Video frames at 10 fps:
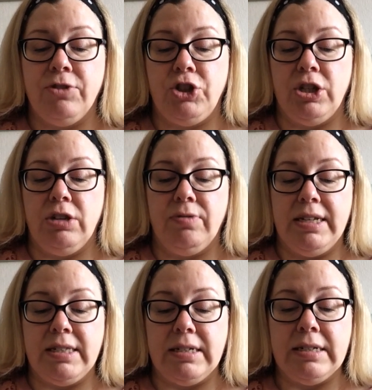Virginia
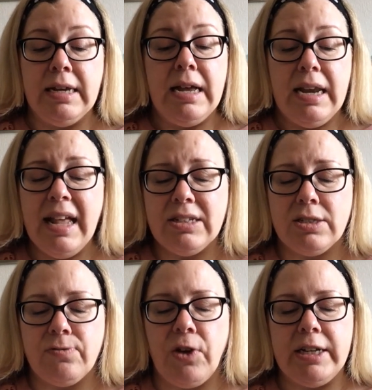reasoned.
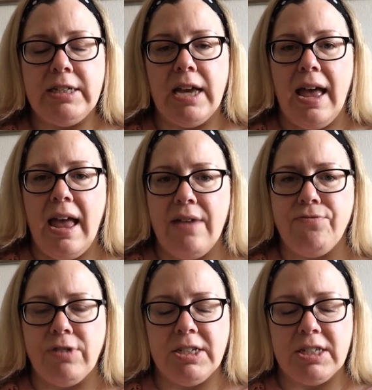Let's fight her
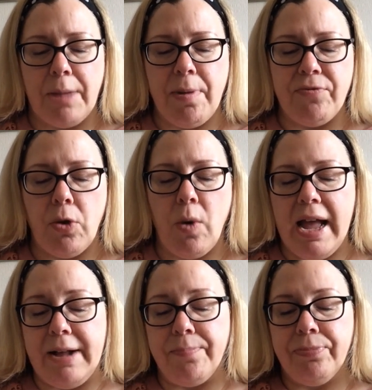every step of the
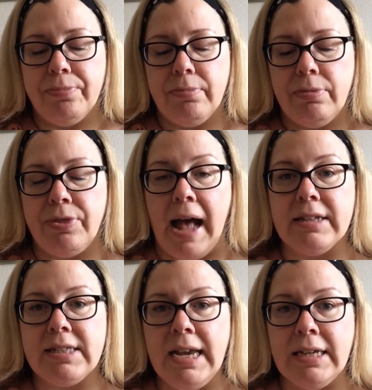way.
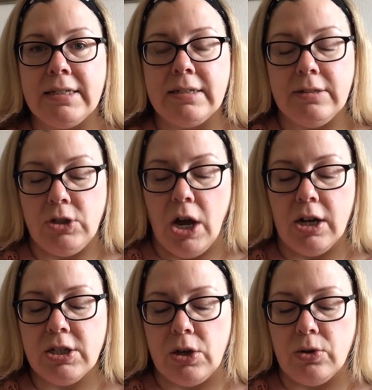That's it.
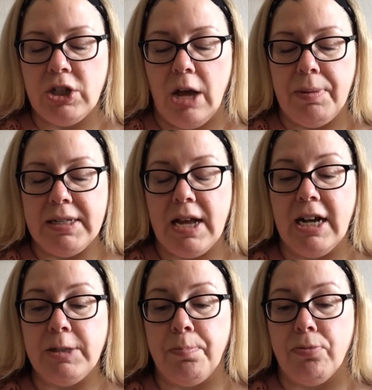Darkus looked up, his
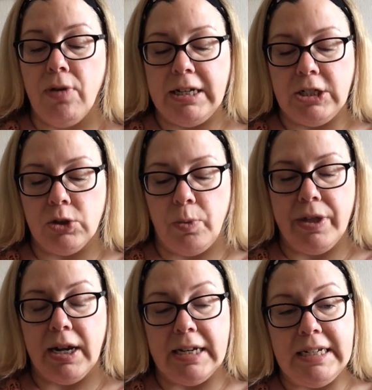eyes bright
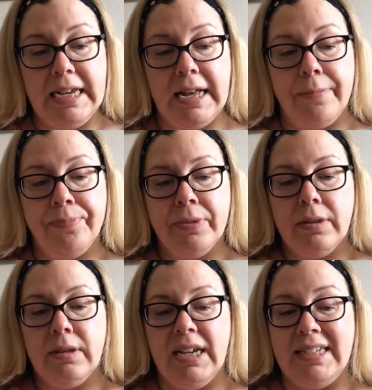with an idea.
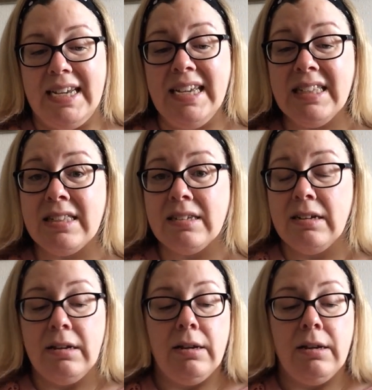It is?